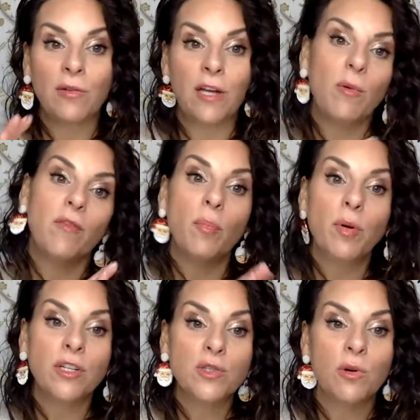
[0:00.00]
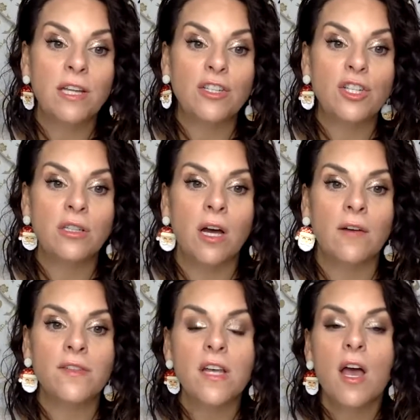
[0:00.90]
Like we have a bookstore that she
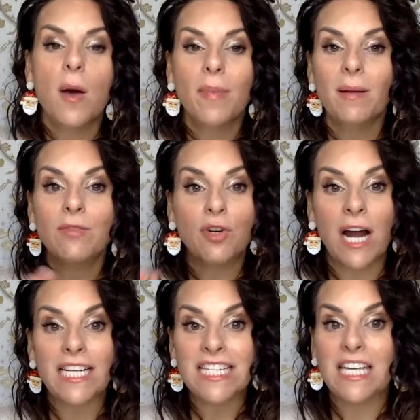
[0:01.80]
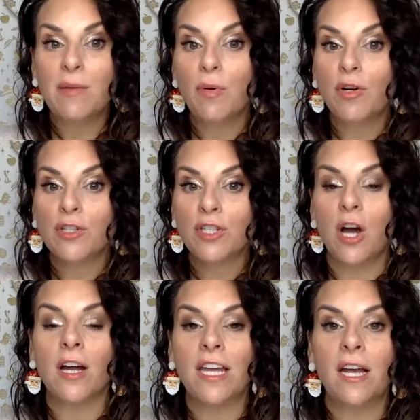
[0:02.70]
loves. But I'm trying to keep her
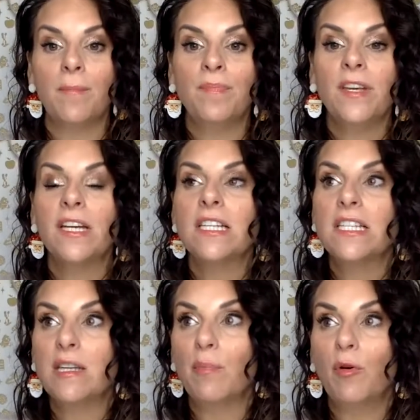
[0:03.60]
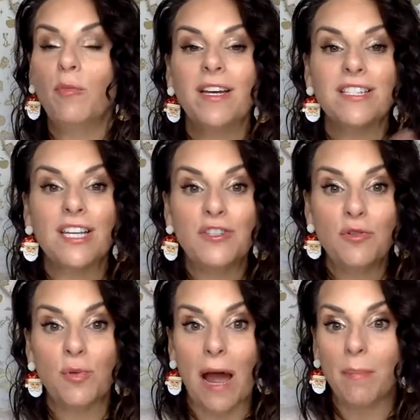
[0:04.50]
stocking simple because I do
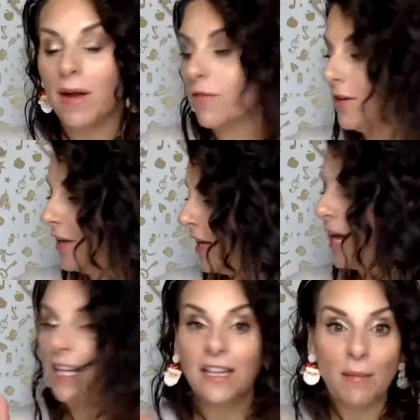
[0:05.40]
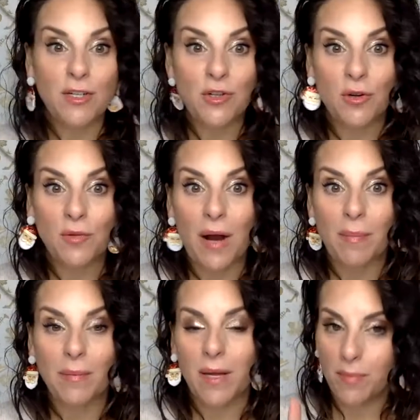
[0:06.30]
wrap everything. Let me show you the
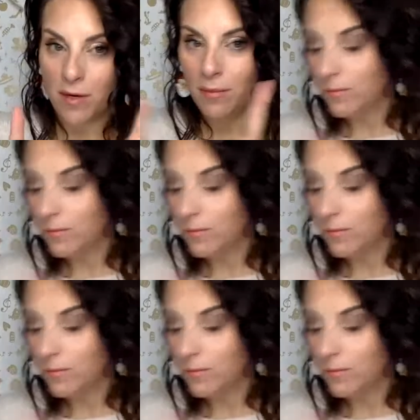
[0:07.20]
wrapping paper.